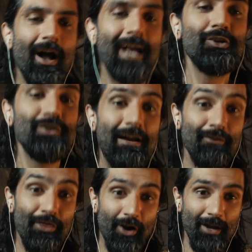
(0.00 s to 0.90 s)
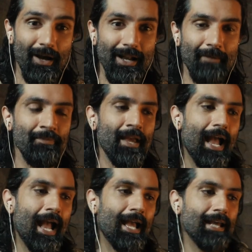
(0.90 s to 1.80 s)
you never thought about it.
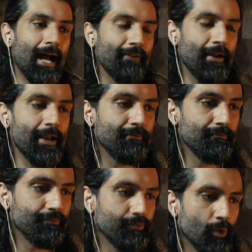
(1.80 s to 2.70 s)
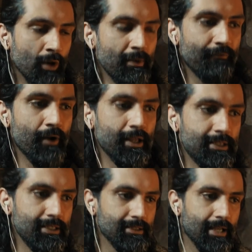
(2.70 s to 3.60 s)
And I've had one of my friends,
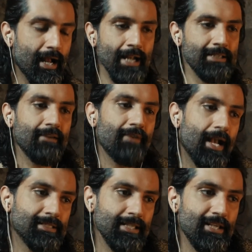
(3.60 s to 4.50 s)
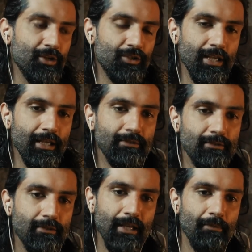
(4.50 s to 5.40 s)
he's just like, I just have XEQT
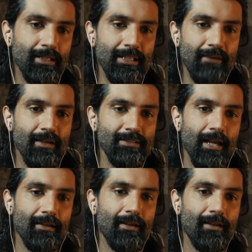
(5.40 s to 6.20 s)
in my TFSA.